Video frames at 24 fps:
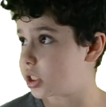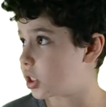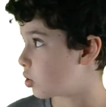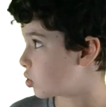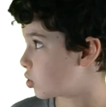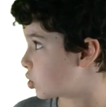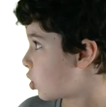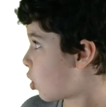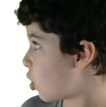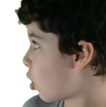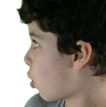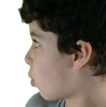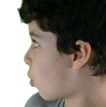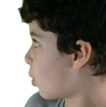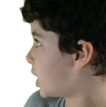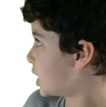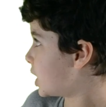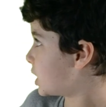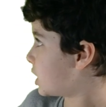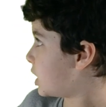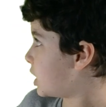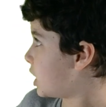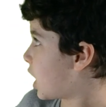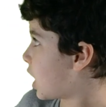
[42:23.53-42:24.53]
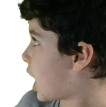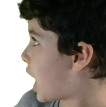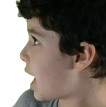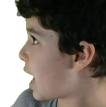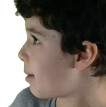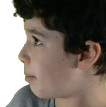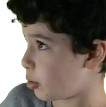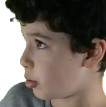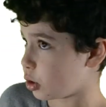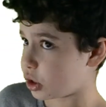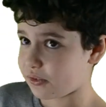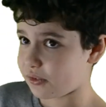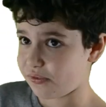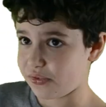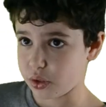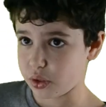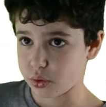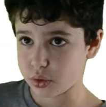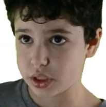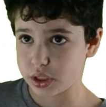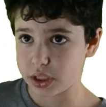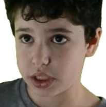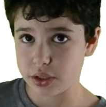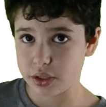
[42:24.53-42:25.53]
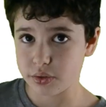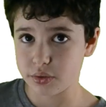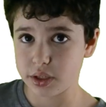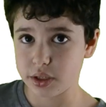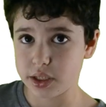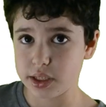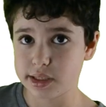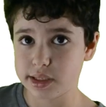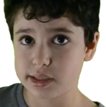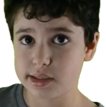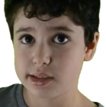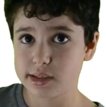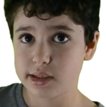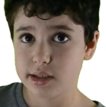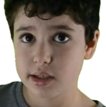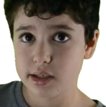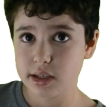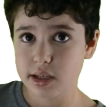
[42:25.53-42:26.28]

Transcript: there's always the hypersphere series.